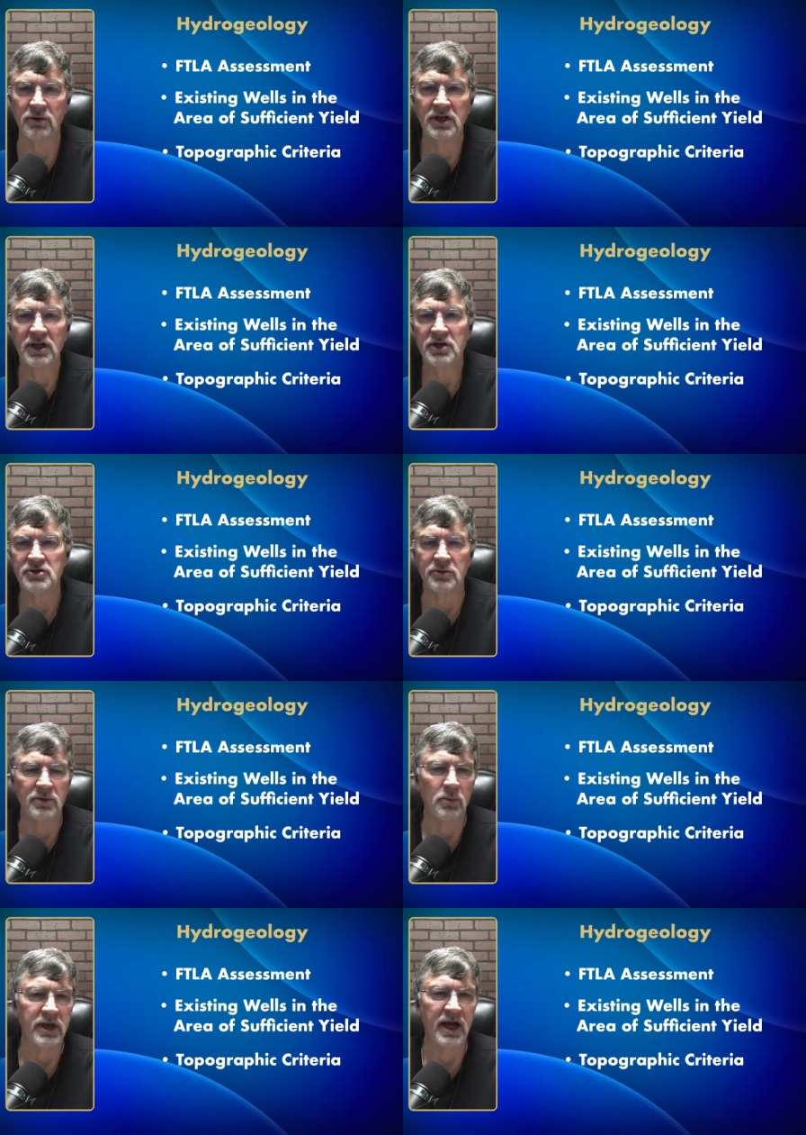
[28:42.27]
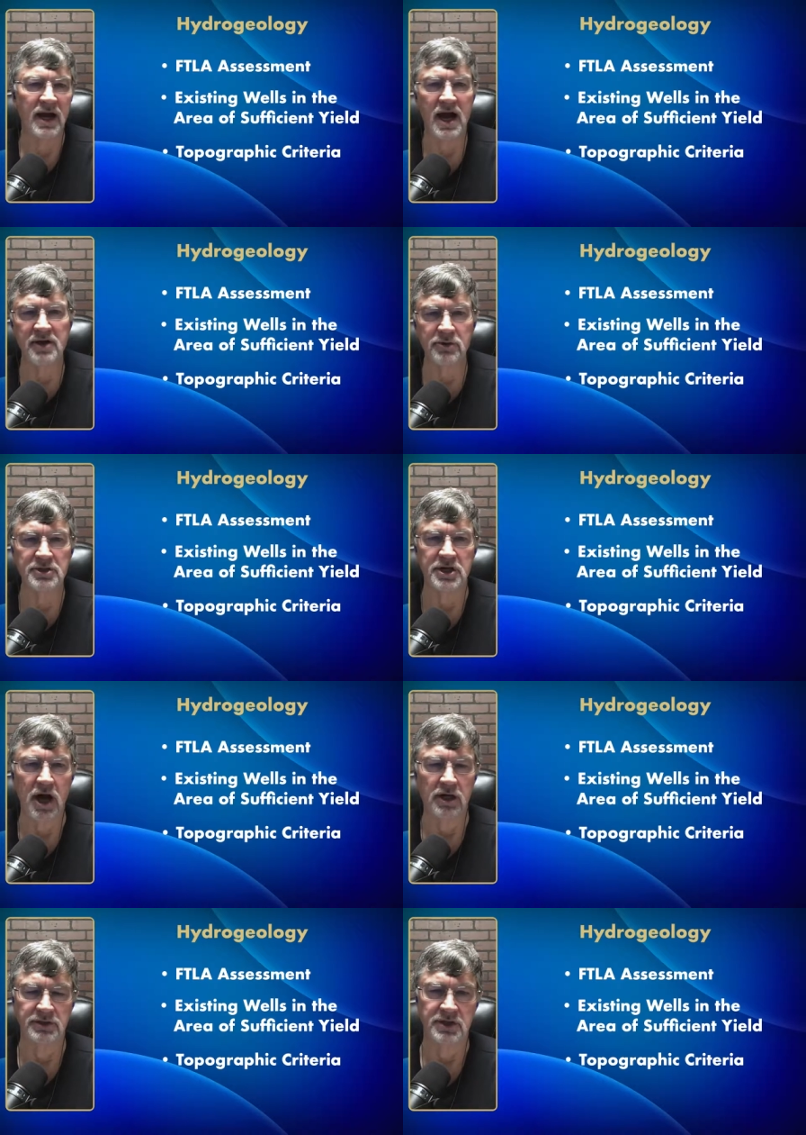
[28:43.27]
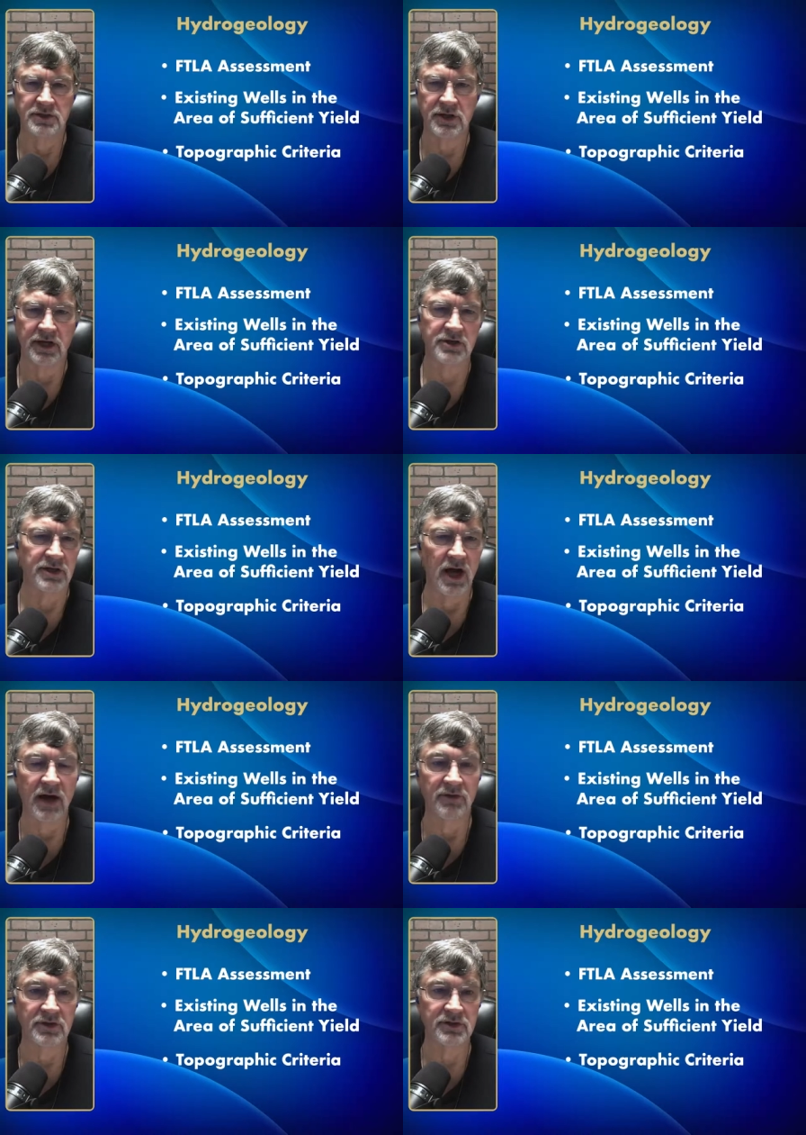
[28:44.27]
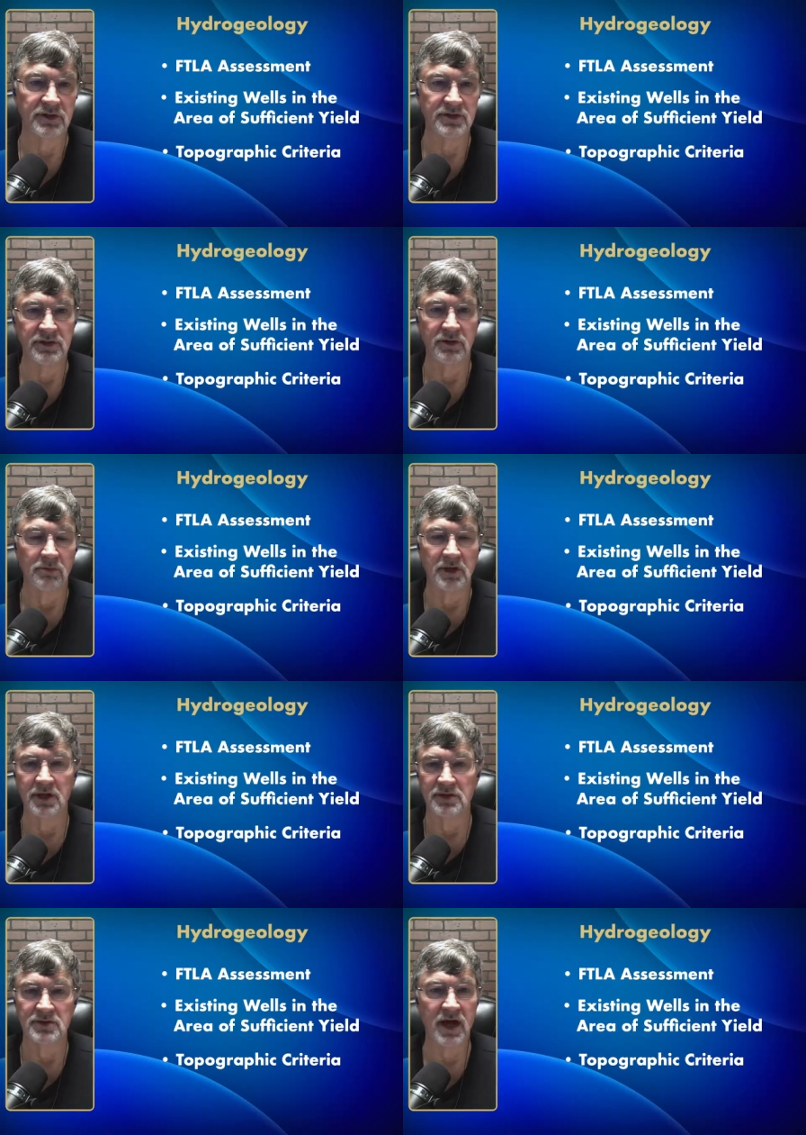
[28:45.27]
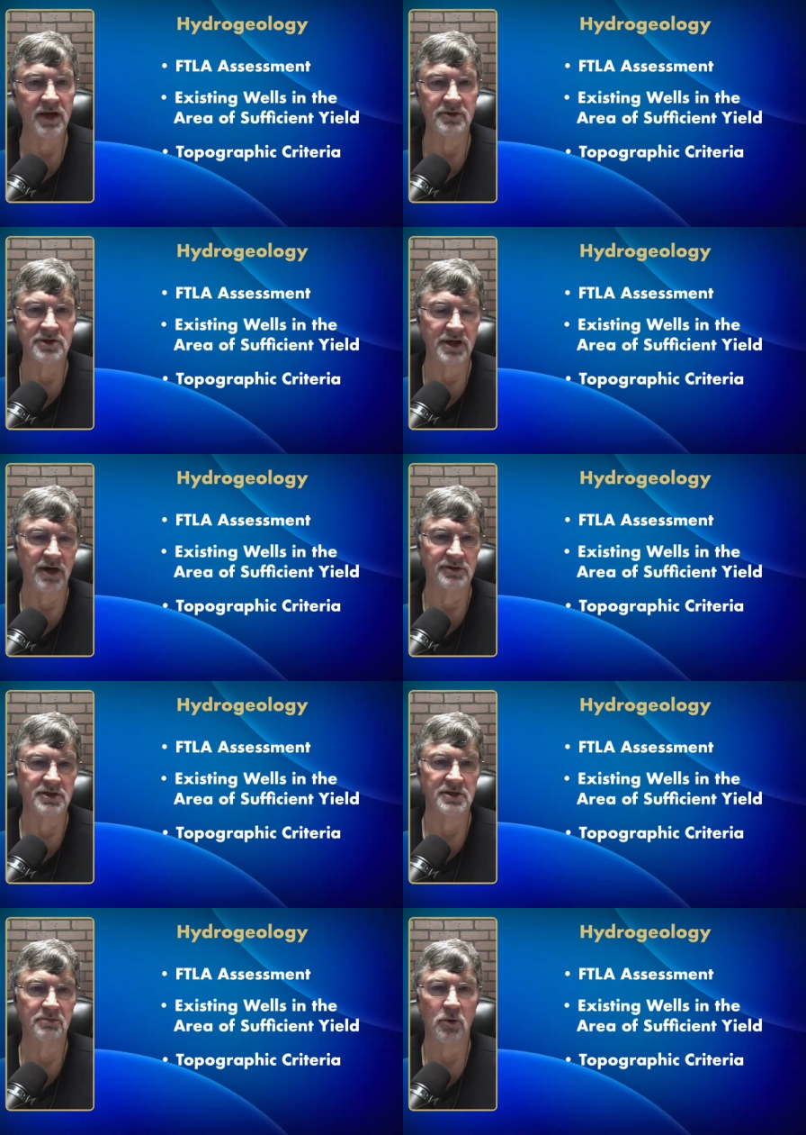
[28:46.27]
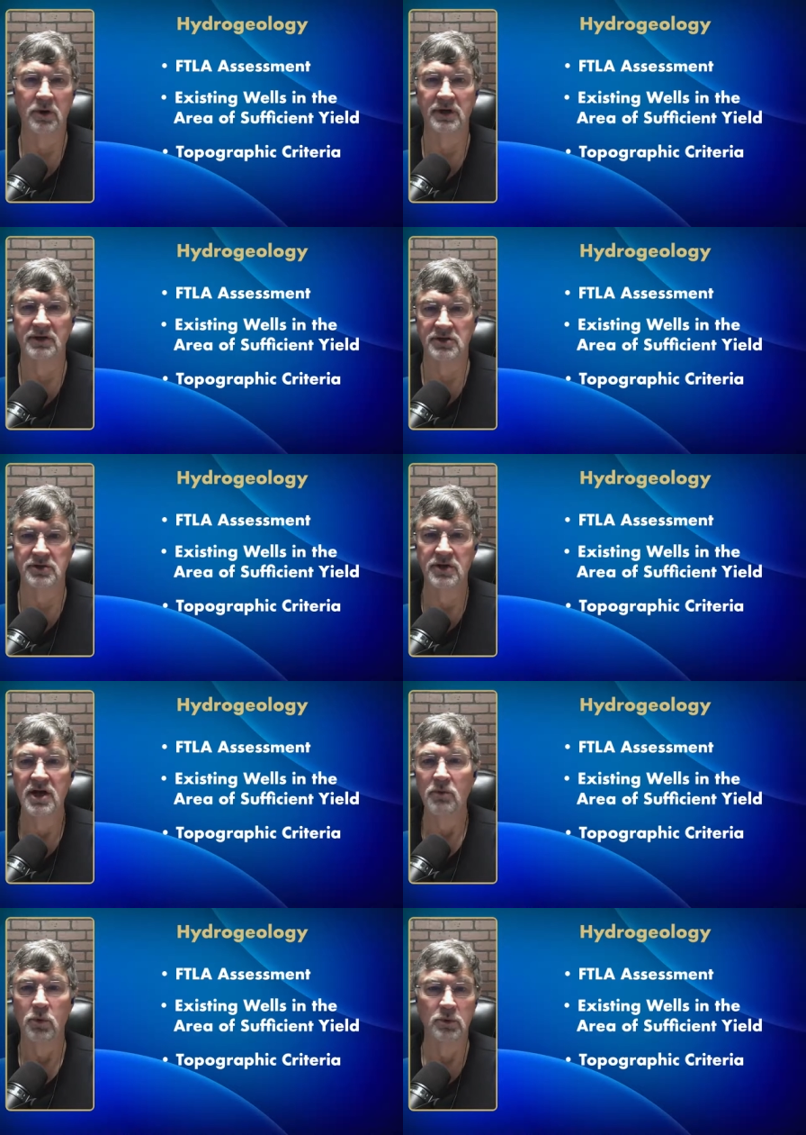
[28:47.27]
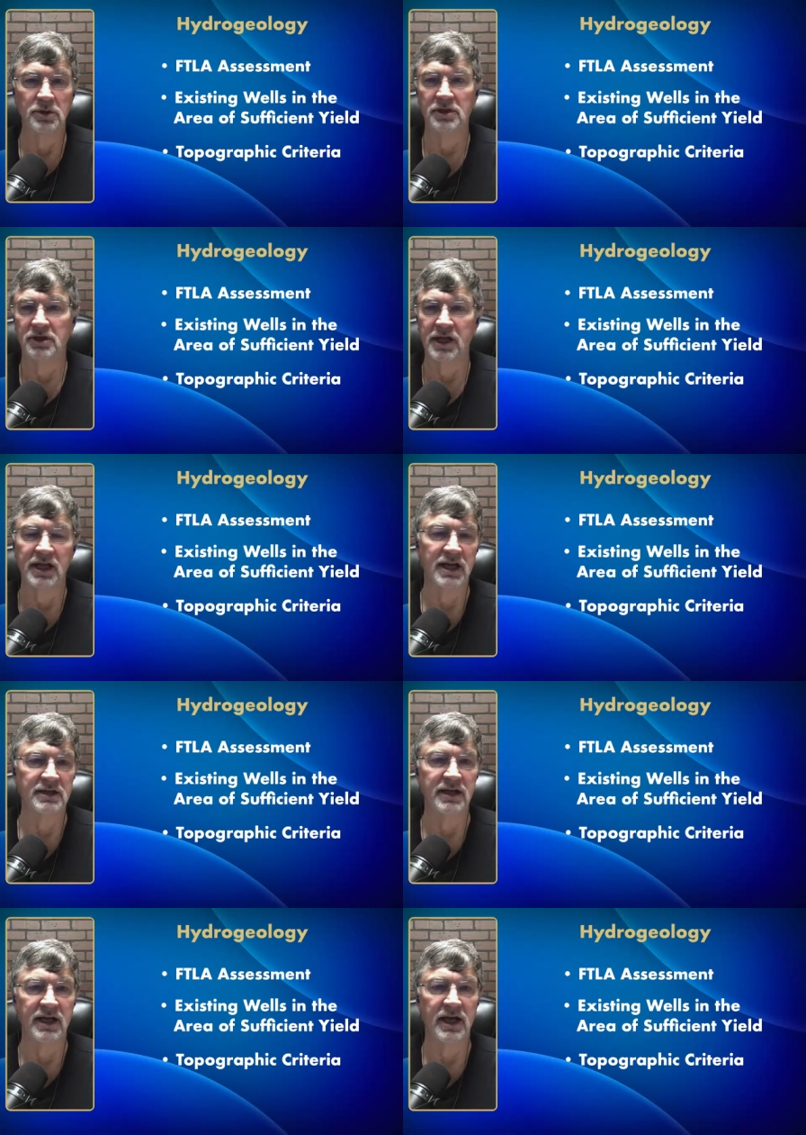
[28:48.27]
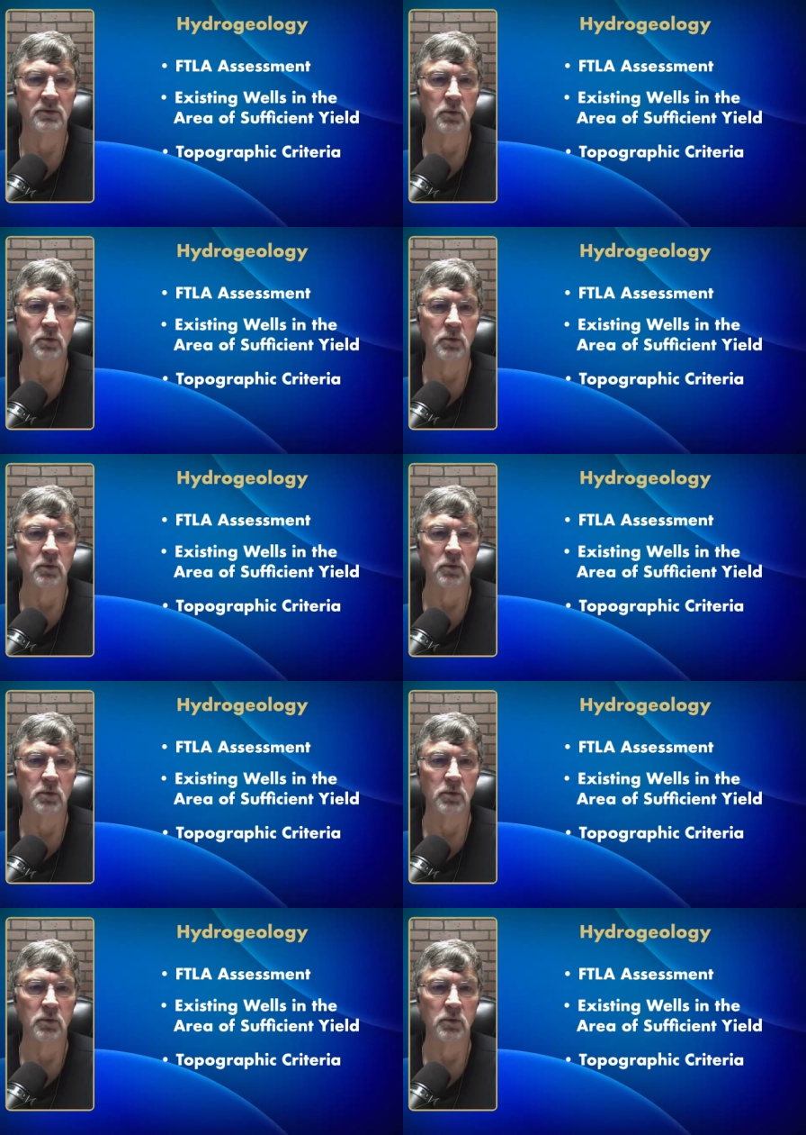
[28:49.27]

So we got a hydrogeology section, obviously. So because the hydrogeology is important, because we're really looking at